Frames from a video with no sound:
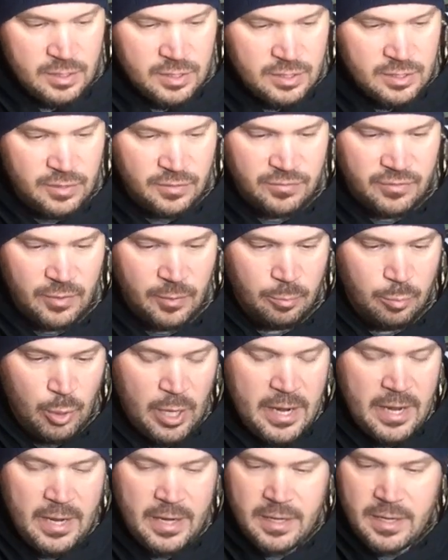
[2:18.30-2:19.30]
so for
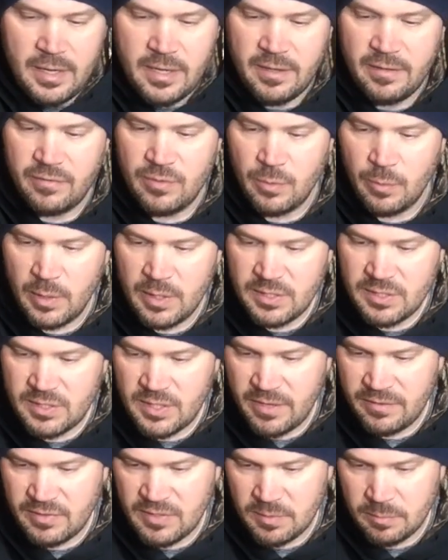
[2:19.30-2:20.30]
braid, if you want to
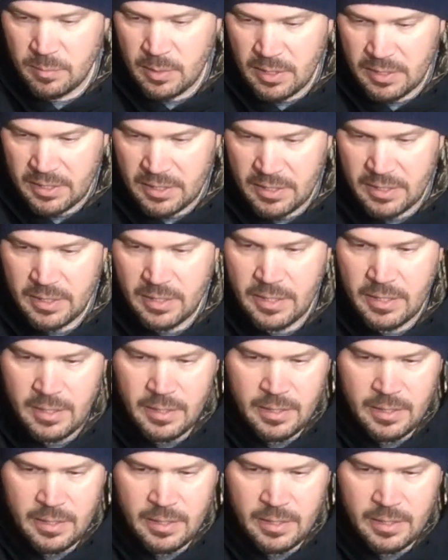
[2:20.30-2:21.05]
save some money,